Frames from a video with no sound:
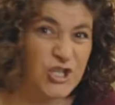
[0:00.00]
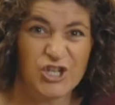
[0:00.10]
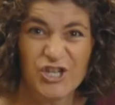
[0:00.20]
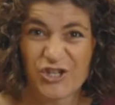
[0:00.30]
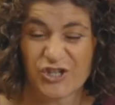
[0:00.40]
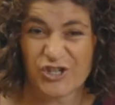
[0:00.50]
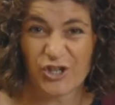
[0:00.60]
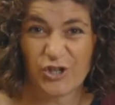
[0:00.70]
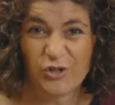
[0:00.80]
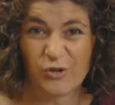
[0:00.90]
she's just a
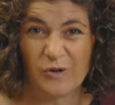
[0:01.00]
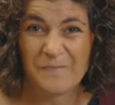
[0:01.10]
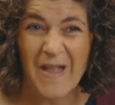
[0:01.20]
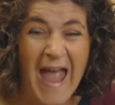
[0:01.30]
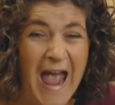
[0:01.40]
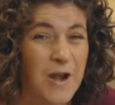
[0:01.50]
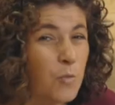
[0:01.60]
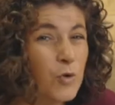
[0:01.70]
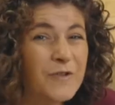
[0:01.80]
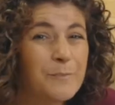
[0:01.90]
girl. And
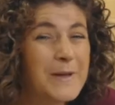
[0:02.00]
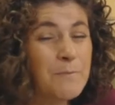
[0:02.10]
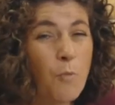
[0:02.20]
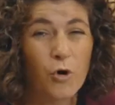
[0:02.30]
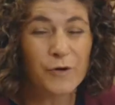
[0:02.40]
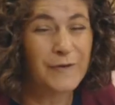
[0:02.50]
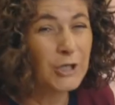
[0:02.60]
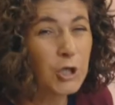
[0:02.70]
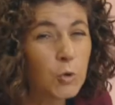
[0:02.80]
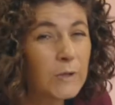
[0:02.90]
it would have been more of a
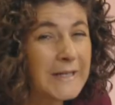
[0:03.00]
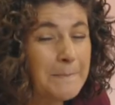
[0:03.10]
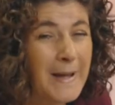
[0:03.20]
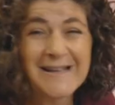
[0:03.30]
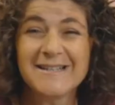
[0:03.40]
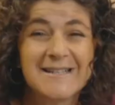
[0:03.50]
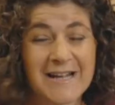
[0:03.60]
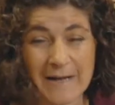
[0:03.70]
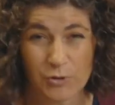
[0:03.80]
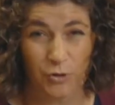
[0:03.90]
lowly peasant
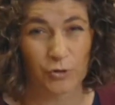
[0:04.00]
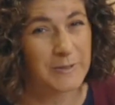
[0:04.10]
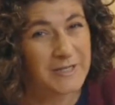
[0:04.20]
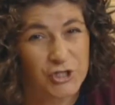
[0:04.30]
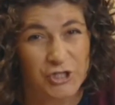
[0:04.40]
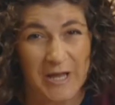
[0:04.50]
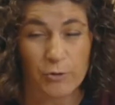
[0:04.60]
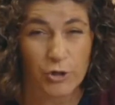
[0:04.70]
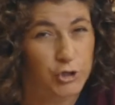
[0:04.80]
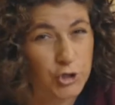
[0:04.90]
type girl, because they
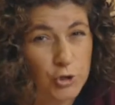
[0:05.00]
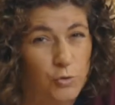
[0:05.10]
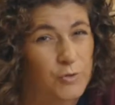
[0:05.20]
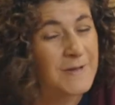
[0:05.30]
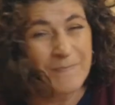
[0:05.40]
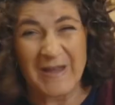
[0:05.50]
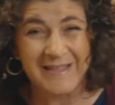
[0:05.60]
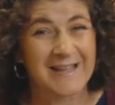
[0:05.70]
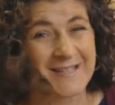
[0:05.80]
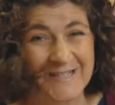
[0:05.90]
were the Jews in
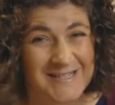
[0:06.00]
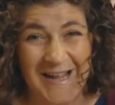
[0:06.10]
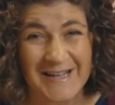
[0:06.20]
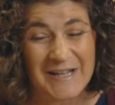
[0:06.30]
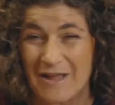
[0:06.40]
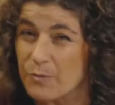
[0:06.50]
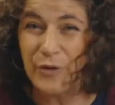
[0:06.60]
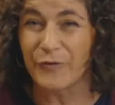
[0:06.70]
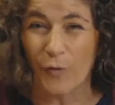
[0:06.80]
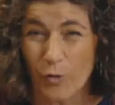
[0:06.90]
that society. They were
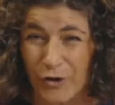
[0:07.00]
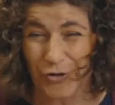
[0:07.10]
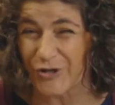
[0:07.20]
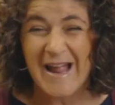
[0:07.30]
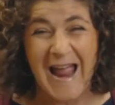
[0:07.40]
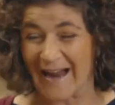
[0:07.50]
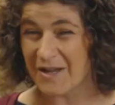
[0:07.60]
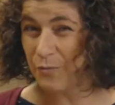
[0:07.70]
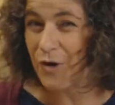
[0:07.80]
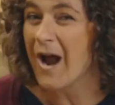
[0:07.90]
the foreigners, and
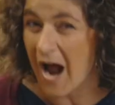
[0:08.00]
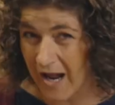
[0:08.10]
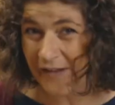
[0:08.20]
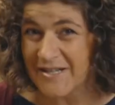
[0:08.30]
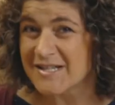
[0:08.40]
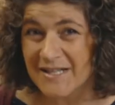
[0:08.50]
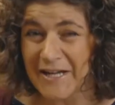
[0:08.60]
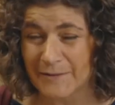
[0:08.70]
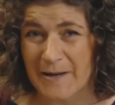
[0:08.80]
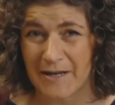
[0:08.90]
they were
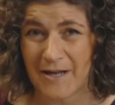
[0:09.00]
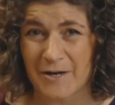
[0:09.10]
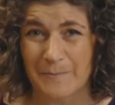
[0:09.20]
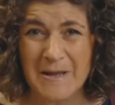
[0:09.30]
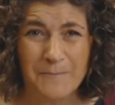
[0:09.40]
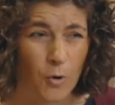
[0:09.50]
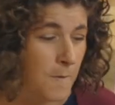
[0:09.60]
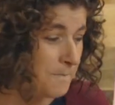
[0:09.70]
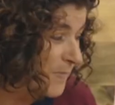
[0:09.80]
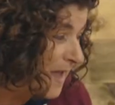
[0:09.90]
disliked by a lot of
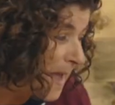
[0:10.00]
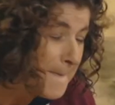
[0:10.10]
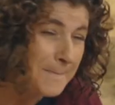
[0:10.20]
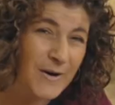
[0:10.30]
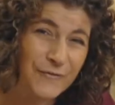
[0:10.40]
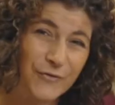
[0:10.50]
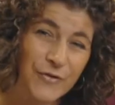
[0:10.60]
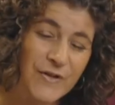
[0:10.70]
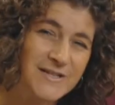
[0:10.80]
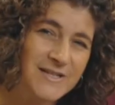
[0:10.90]
people. But for
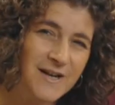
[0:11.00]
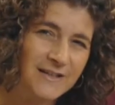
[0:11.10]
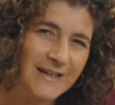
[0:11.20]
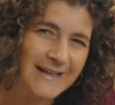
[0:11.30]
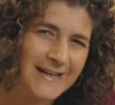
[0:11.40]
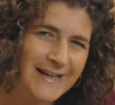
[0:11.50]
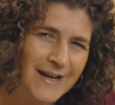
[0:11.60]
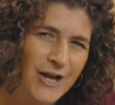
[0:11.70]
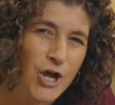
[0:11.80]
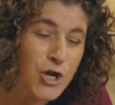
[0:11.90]
this young lady
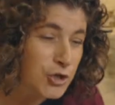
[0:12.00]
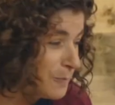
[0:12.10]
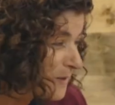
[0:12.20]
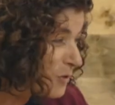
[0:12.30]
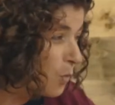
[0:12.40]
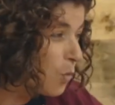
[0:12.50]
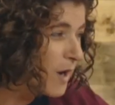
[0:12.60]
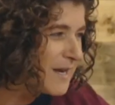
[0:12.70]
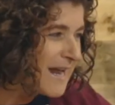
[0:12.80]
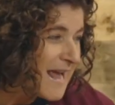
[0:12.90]
to be the
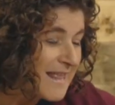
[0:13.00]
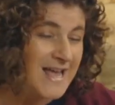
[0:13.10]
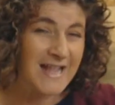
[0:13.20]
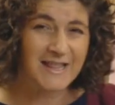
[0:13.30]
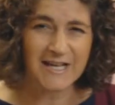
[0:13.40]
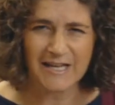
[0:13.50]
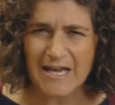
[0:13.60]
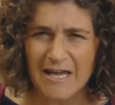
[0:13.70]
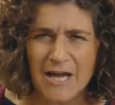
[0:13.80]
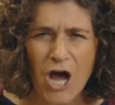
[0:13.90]
one that the
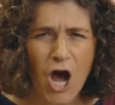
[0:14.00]
king